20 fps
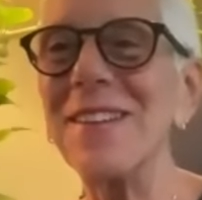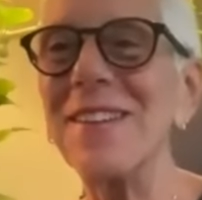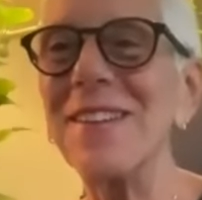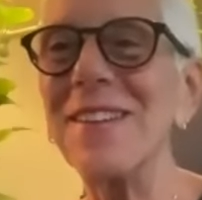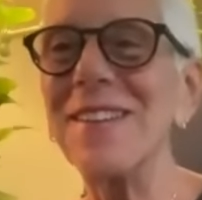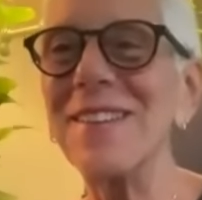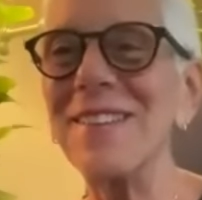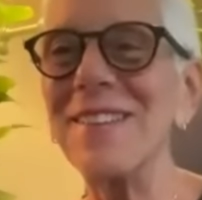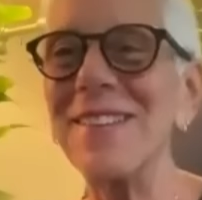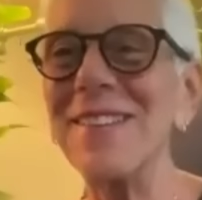
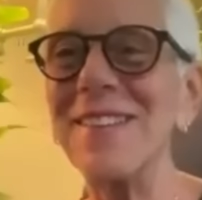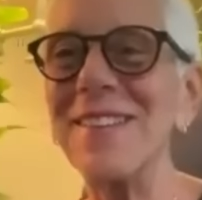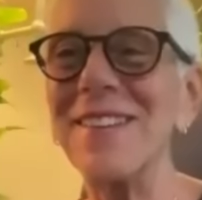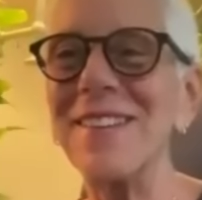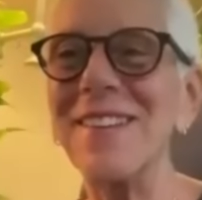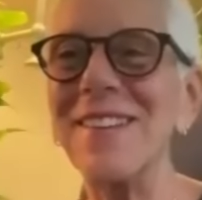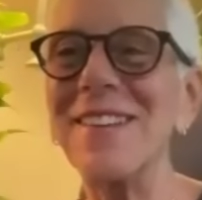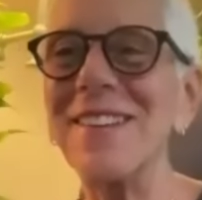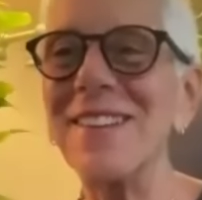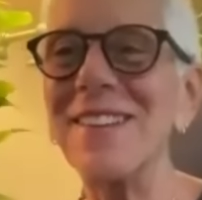
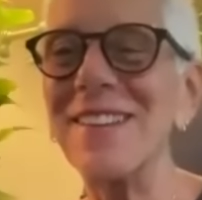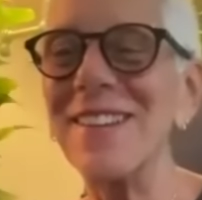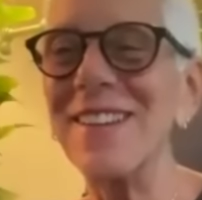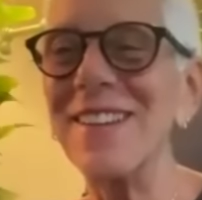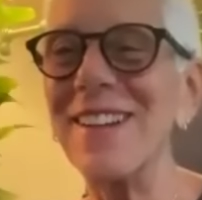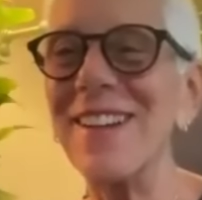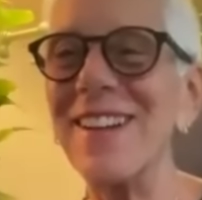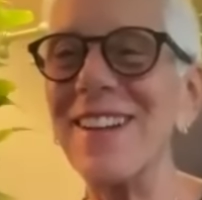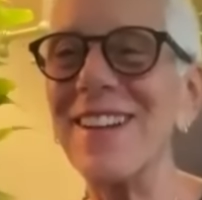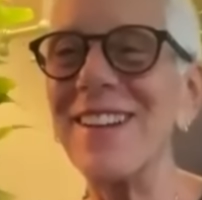
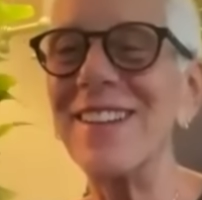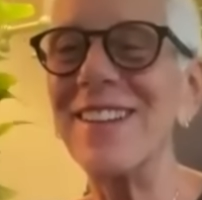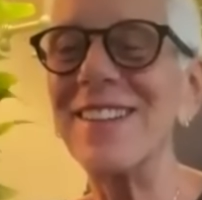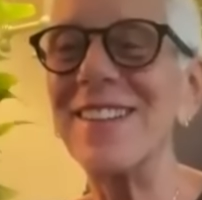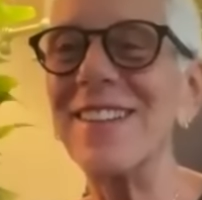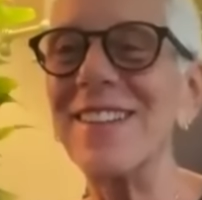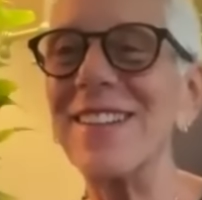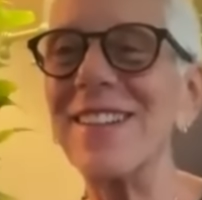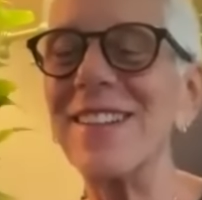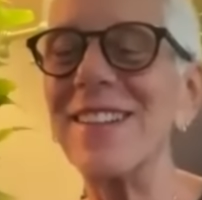
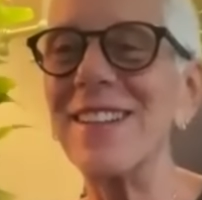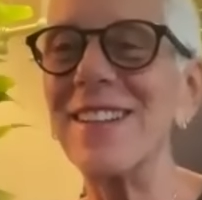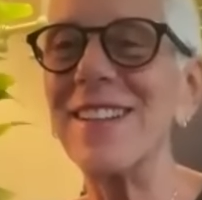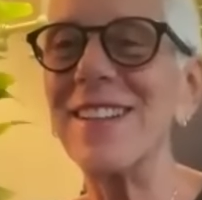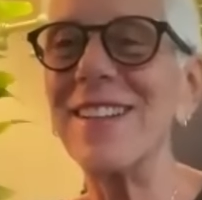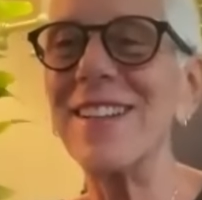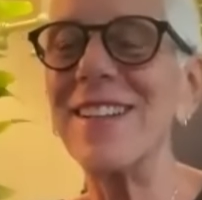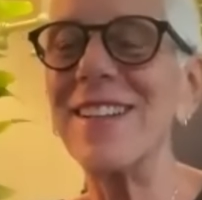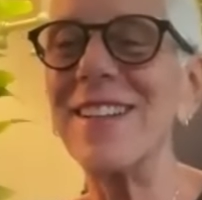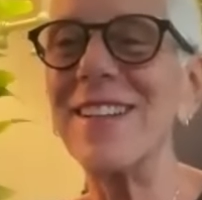
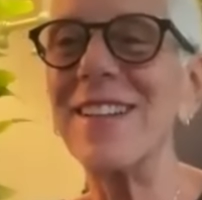(not speaking)